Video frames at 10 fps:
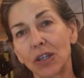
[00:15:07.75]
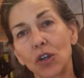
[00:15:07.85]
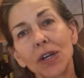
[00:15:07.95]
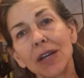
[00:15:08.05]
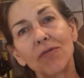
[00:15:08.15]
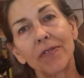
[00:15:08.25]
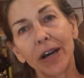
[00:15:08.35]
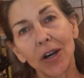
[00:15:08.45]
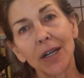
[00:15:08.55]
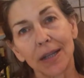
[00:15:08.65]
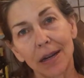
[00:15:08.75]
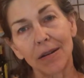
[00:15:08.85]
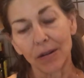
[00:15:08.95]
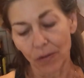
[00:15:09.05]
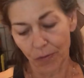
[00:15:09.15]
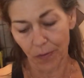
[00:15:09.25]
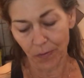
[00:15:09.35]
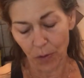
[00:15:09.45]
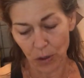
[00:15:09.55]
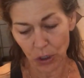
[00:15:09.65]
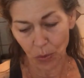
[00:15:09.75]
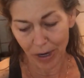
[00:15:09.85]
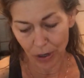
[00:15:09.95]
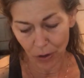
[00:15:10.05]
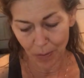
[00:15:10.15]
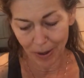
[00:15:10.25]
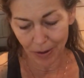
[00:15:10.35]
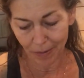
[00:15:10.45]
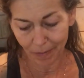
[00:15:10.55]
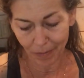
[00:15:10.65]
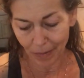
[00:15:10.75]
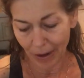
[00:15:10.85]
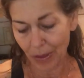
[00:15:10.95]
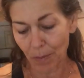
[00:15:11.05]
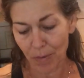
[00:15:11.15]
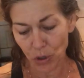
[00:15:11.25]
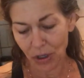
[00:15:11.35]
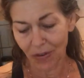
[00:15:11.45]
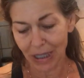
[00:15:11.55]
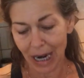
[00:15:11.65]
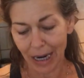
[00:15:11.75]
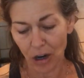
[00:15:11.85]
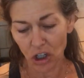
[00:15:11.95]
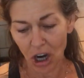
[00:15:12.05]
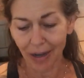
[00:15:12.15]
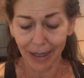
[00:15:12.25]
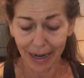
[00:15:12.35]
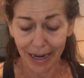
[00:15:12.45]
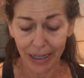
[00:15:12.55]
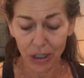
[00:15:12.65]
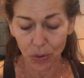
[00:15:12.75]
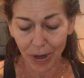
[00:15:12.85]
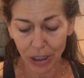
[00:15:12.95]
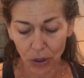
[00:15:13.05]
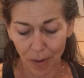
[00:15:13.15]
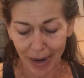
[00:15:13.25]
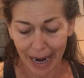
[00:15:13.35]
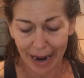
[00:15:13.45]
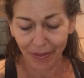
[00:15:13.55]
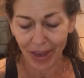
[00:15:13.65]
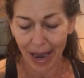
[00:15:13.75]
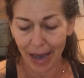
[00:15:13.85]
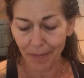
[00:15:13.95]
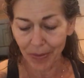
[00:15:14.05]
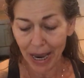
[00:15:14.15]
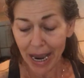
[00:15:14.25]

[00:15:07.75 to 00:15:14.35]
you need very little for a sweetener, but I think most of us like our chocolate kind of sweet, so I'm going to add that.